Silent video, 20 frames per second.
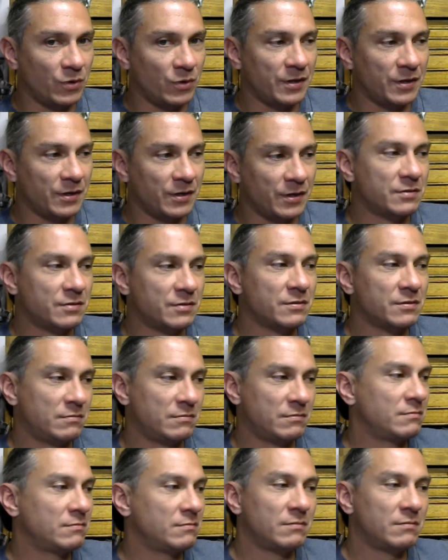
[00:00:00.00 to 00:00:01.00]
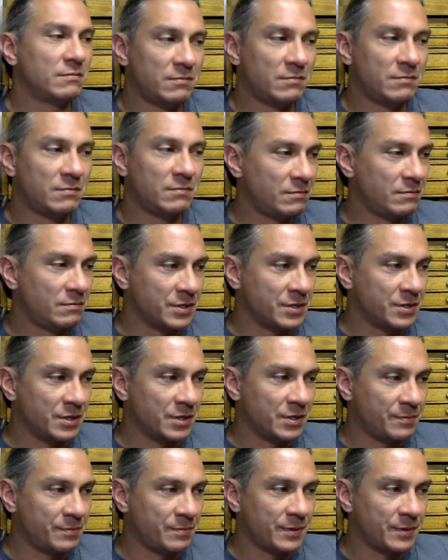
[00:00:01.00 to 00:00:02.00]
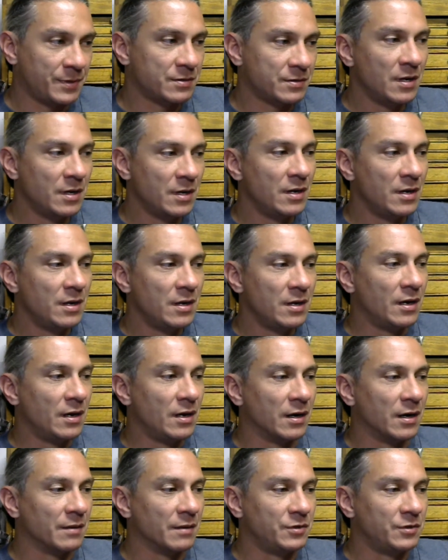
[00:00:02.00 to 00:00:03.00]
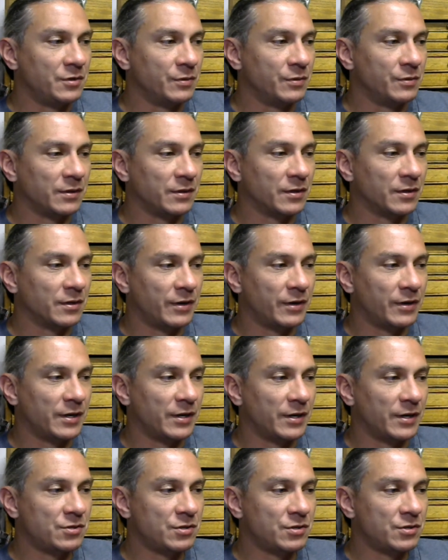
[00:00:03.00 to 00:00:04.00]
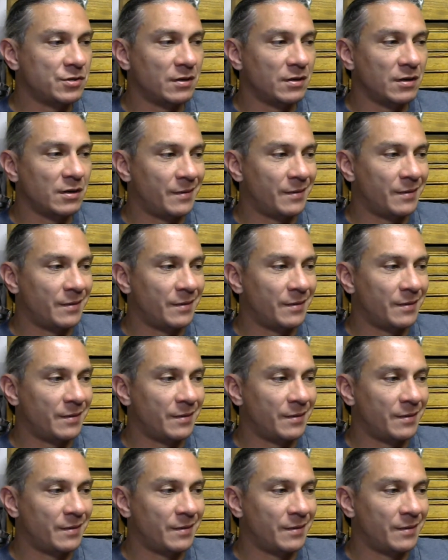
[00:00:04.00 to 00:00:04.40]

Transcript: its participants doing their crazy shit.